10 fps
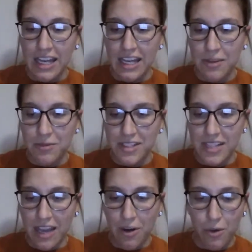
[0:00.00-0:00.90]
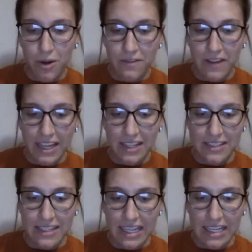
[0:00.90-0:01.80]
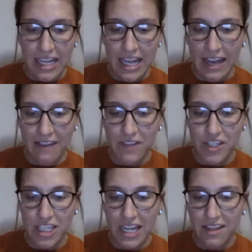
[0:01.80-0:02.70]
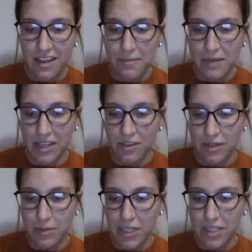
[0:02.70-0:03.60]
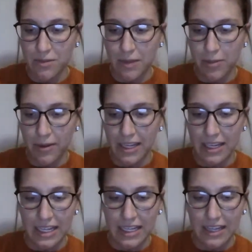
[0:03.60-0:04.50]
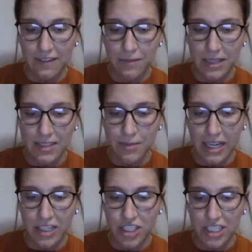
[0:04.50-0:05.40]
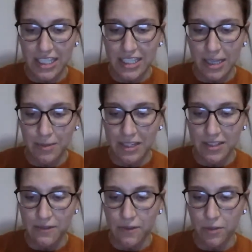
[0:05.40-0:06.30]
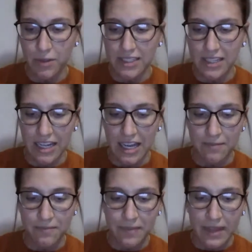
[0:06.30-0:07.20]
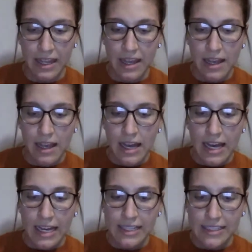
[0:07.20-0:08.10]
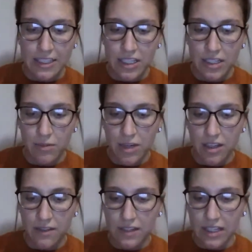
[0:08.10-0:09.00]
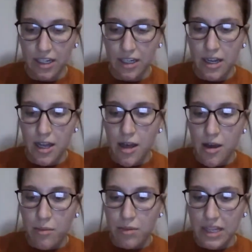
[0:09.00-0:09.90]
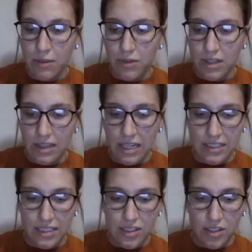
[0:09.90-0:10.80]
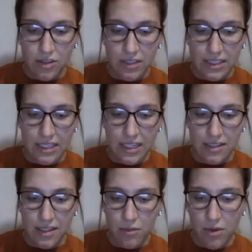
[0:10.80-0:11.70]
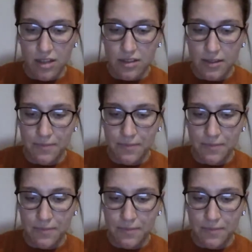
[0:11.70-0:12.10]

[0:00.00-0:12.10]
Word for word: It was a horrifying sight, a vision I thought might creep into my brain and give me spine chilling nightmares for weeks on end. I stared at a wall of glitter, but they weren't Lexi's tutoring signs on the walls.